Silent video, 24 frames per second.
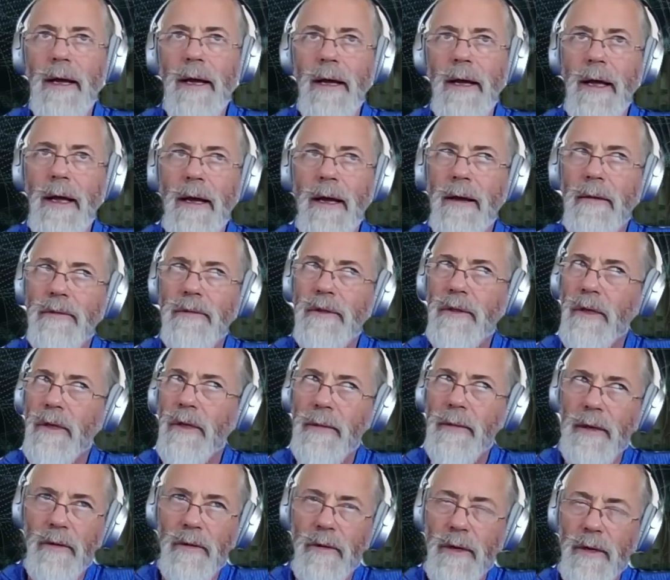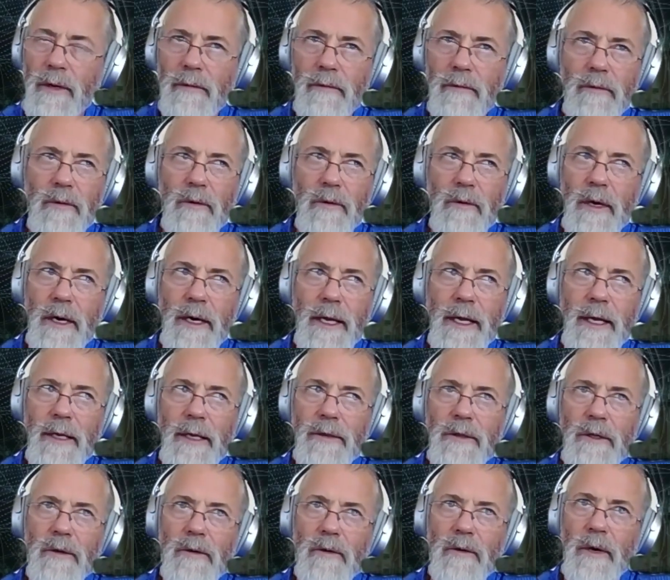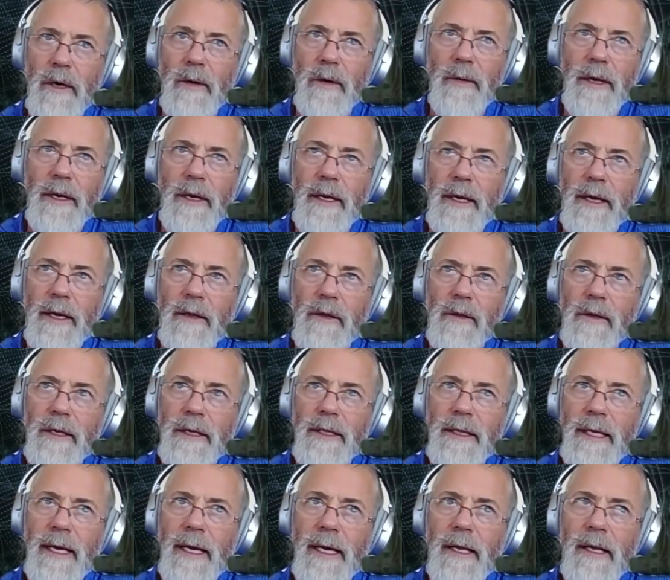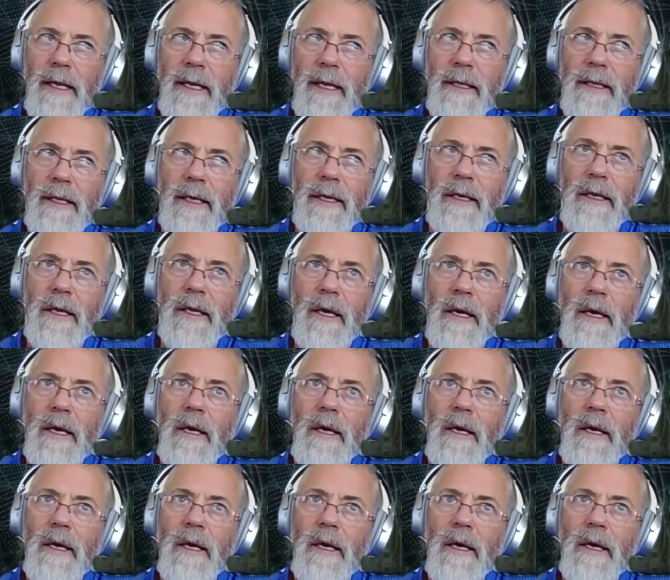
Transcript: I, absolutely i mean great great answer great way to kind of look at that and then